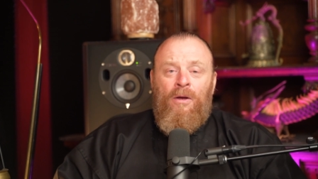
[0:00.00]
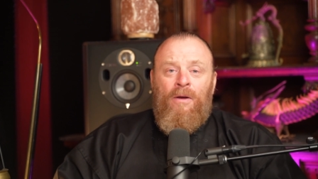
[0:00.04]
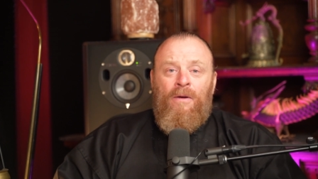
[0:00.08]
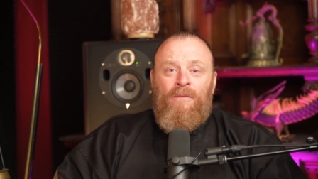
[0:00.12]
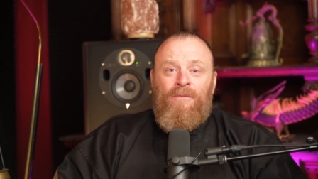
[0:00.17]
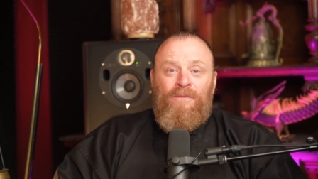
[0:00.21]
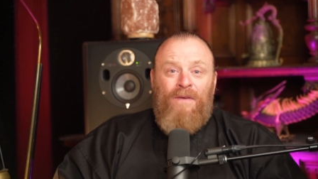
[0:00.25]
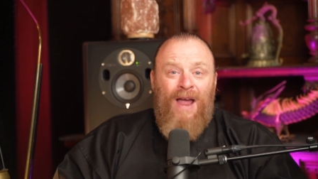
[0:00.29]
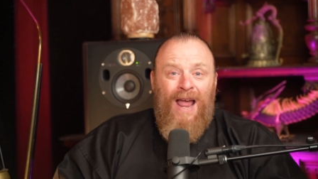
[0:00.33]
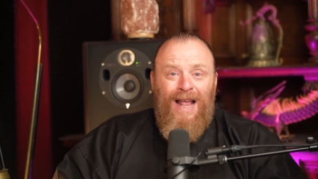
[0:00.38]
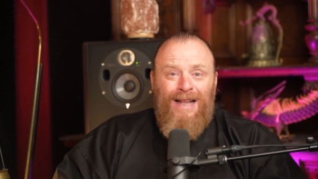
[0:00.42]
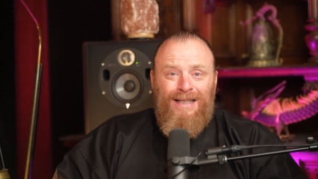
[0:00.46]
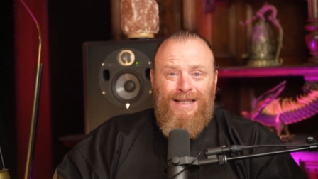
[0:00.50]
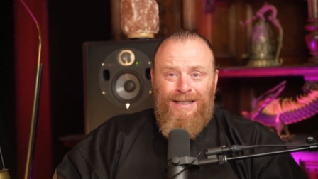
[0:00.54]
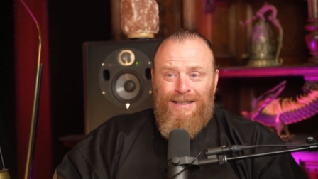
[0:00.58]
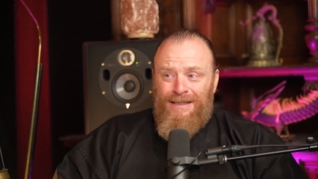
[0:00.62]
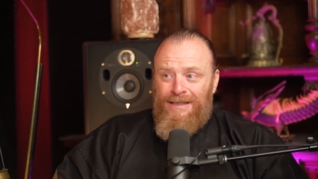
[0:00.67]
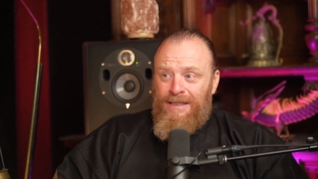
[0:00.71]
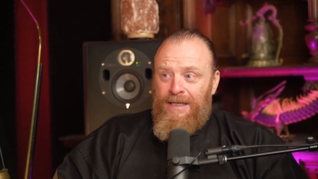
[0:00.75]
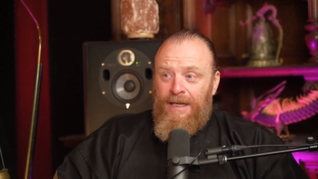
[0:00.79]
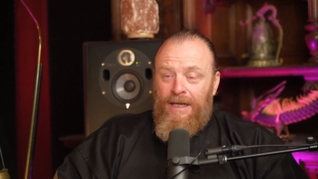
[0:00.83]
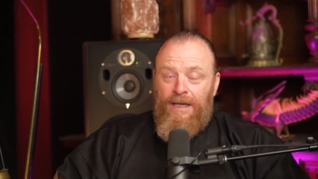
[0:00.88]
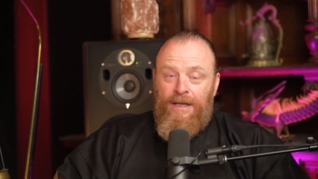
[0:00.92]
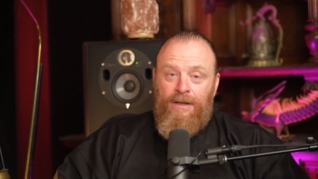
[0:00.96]

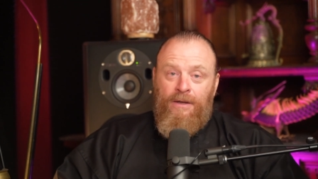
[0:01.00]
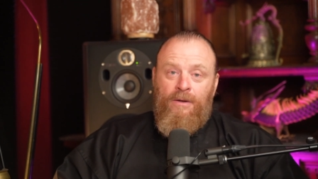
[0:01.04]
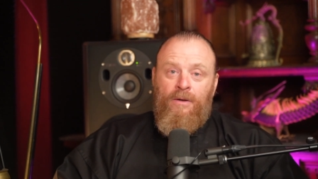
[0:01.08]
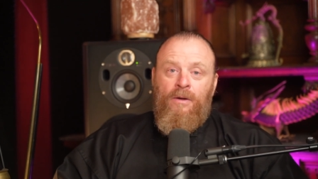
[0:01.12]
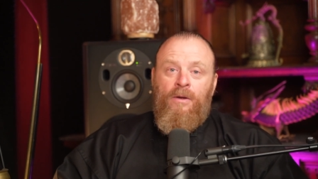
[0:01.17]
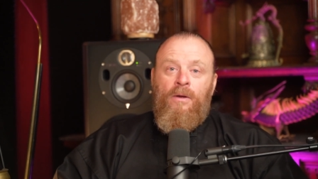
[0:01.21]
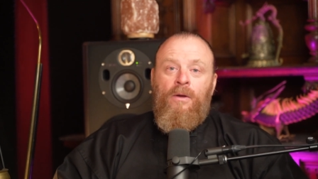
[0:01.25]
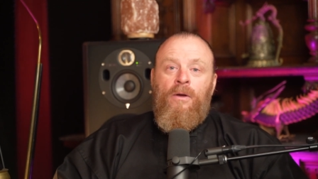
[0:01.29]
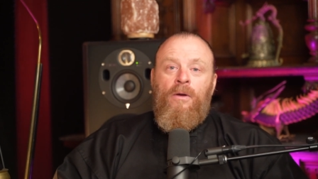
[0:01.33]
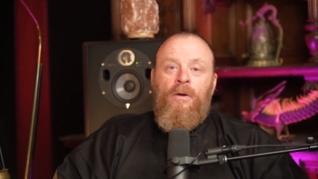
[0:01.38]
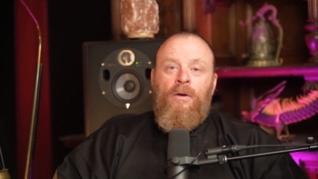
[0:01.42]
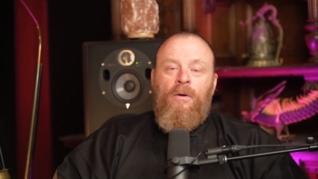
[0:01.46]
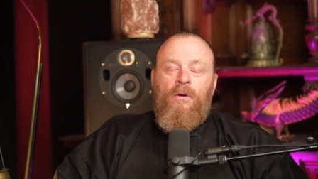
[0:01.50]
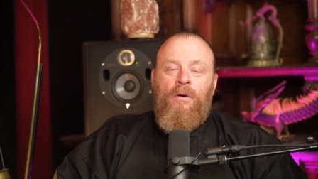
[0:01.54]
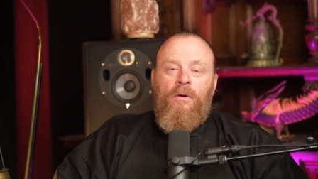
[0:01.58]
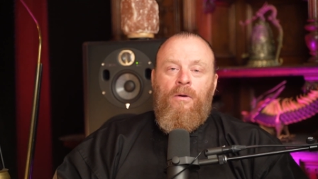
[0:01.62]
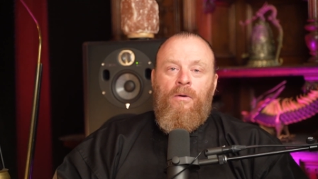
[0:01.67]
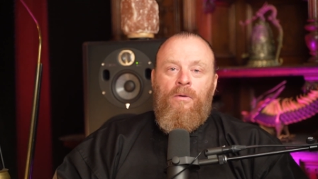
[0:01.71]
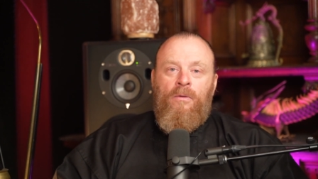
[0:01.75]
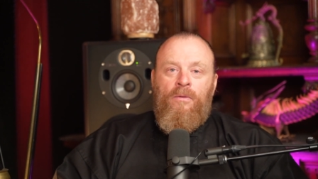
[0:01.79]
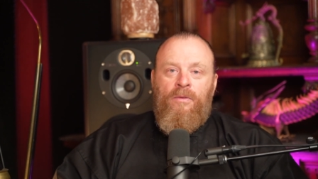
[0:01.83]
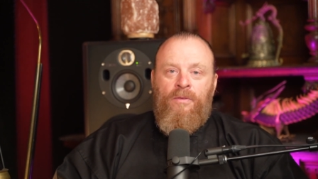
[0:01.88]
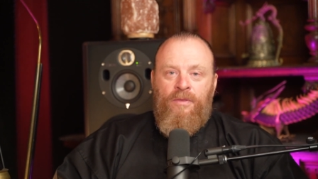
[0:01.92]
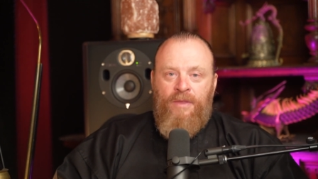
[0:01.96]
fantasy.
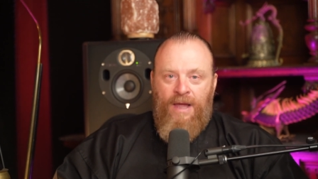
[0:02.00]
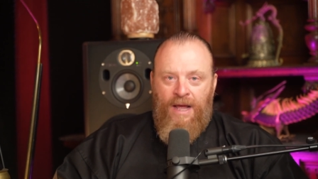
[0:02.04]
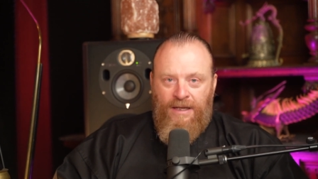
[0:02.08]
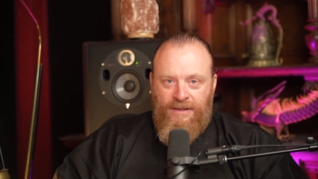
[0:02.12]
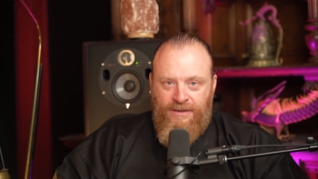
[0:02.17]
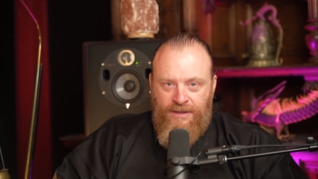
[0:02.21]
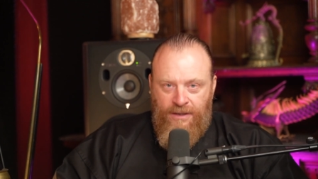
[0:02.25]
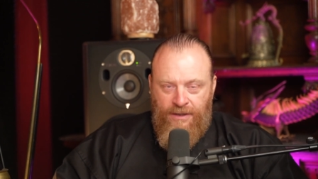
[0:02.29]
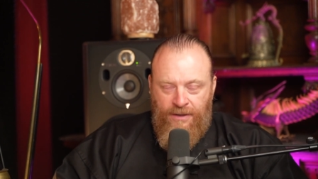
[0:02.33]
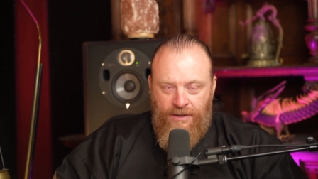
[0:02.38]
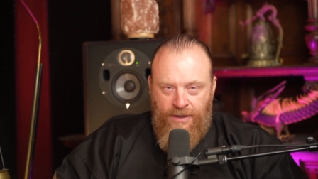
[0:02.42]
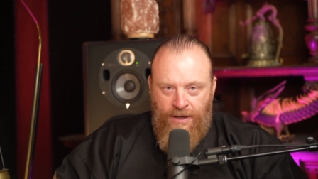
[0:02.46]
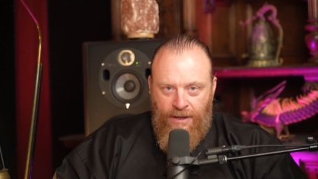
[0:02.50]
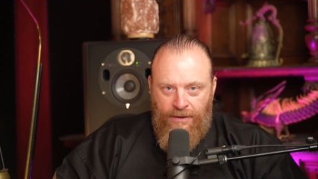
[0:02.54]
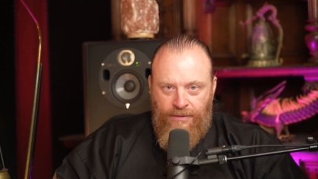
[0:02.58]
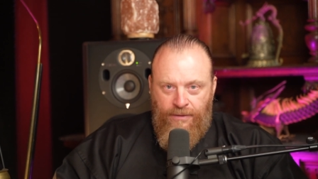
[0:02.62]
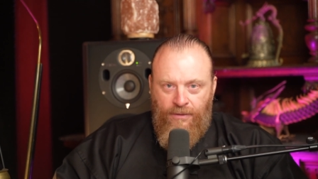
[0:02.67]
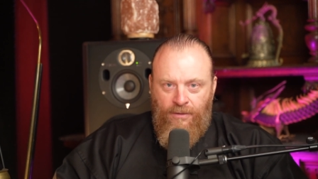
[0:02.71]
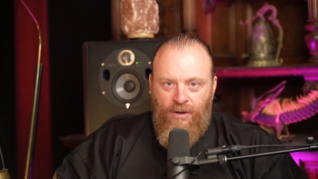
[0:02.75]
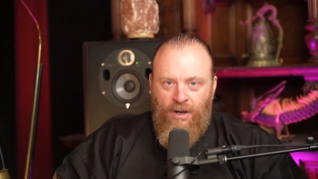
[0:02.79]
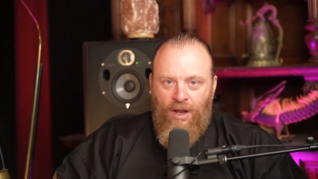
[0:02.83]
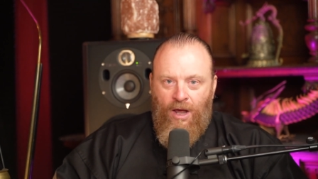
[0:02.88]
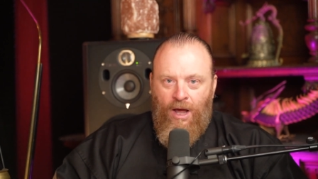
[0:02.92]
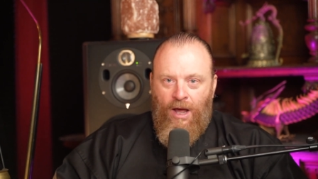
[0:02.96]
That's
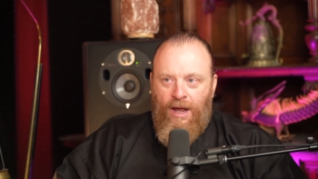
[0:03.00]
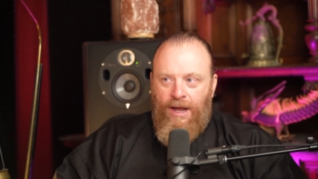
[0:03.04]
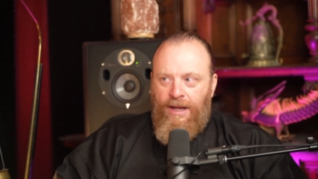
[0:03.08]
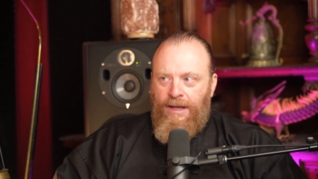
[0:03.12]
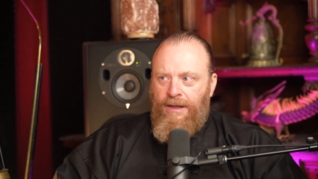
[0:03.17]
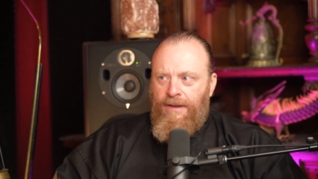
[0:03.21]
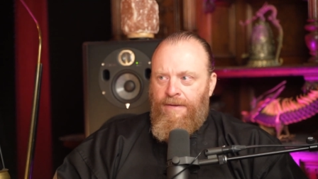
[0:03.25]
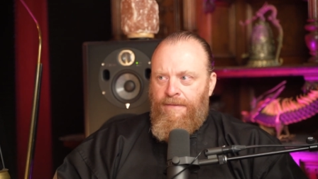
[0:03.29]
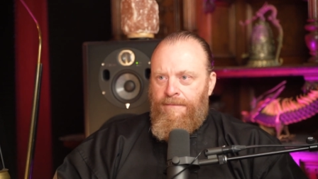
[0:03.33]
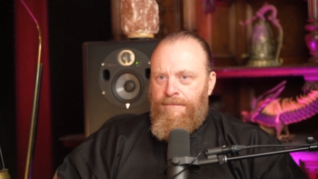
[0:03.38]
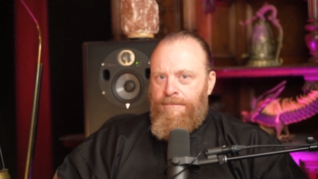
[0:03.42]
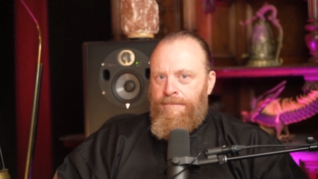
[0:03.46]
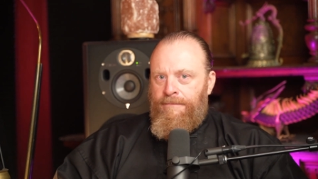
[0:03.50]
another lie.